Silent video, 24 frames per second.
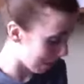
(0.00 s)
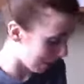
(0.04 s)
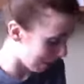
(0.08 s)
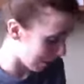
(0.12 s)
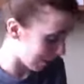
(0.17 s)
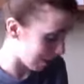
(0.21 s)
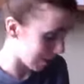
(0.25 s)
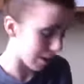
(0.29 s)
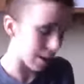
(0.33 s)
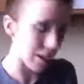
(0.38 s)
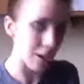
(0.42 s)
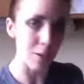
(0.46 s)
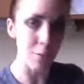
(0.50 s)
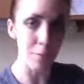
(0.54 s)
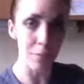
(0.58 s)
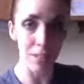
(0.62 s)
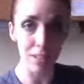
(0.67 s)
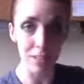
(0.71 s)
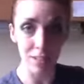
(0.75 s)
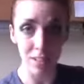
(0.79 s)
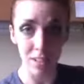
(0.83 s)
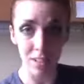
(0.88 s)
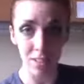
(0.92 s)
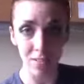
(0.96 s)
I couldn't help
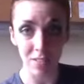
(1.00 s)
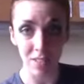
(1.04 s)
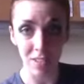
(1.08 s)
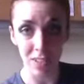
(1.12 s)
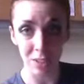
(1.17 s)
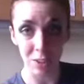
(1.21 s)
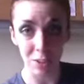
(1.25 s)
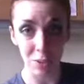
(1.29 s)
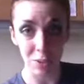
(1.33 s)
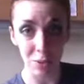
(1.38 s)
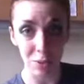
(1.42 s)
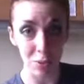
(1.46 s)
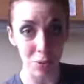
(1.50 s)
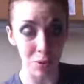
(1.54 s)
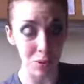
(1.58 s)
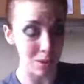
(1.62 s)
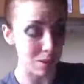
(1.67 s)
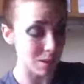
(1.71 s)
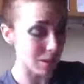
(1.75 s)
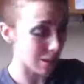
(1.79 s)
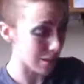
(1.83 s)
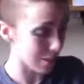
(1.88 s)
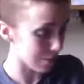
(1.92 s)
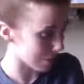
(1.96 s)
myself, and I just ordered
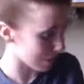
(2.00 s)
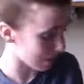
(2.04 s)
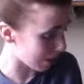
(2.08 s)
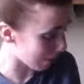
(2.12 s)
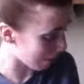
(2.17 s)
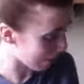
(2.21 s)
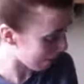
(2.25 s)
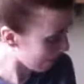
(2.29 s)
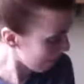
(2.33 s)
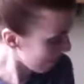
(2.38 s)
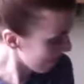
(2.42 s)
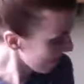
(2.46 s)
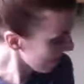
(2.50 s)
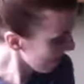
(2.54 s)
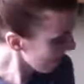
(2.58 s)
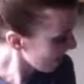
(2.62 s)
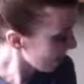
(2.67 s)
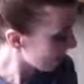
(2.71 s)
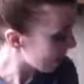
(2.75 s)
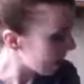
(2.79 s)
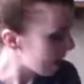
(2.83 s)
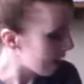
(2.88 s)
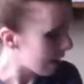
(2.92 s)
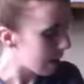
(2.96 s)
a lot of
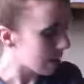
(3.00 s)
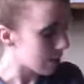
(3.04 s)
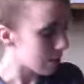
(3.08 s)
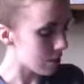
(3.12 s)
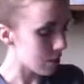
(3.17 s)
stuff.